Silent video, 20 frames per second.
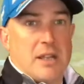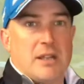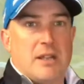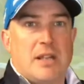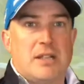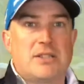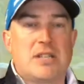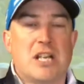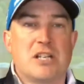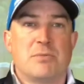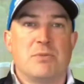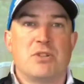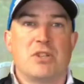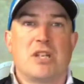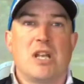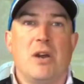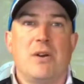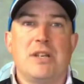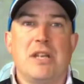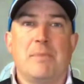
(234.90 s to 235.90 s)
attachment to
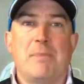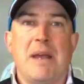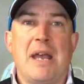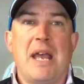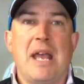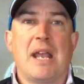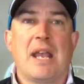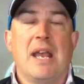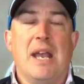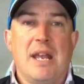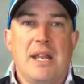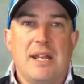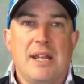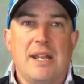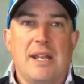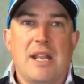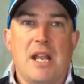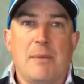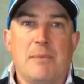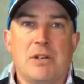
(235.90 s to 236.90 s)
go on your bag,
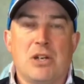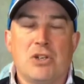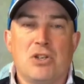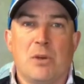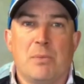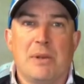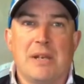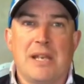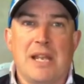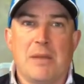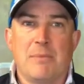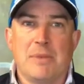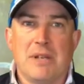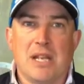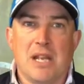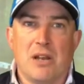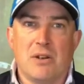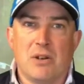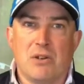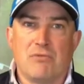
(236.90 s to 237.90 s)
then come in a shop and let me
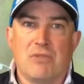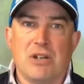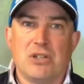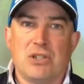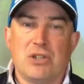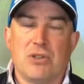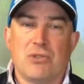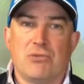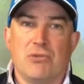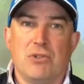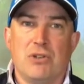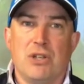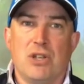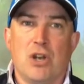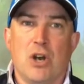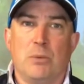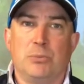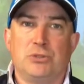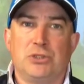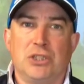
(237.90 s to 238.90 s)
know and I'll run you through the
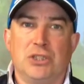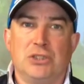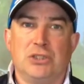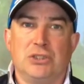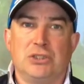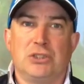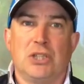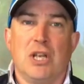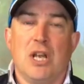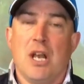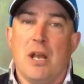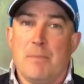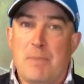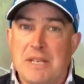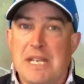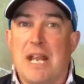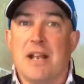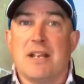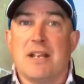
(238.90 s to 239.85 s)
options. But yeah,